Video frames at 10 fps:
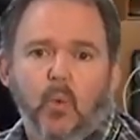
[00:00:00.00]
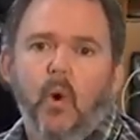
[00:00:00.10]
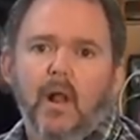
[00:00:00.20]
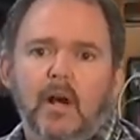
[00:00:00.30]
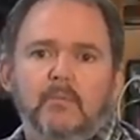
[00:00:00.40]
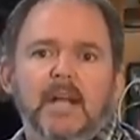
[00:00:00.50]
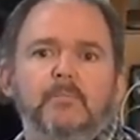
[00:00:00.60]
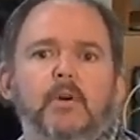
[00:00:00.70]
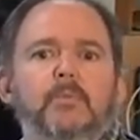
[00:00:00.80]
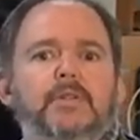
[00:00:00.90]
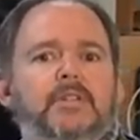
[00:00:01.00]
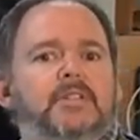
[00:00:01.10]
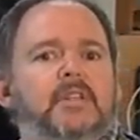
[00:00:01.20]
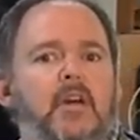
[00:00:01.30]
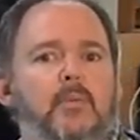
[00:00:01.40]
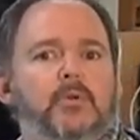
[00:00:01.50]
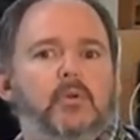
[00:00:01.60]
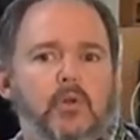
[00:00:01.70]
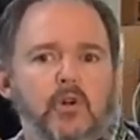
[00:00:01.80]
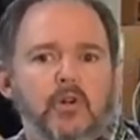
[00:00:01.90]
While our main purpose is to help you
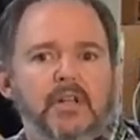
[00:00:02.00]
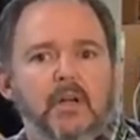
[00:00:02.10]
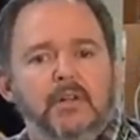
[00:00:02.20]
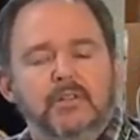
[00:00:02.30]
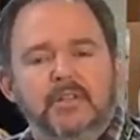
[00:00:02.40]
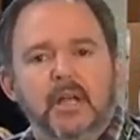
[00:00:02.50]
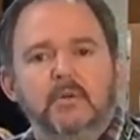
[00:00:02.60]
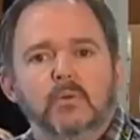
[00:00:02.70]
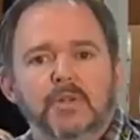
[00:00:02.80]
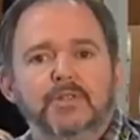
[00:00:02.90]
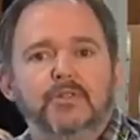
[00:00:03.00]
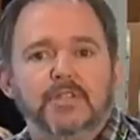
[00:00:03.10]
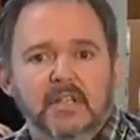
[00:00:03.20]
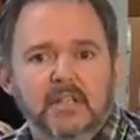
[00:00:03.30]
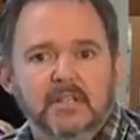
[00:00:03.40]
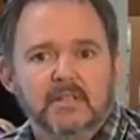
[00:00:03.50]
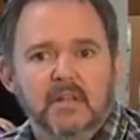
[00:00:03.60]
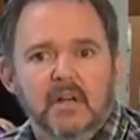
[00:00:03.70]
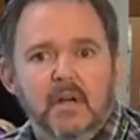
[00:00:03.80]
learn and understand what research is,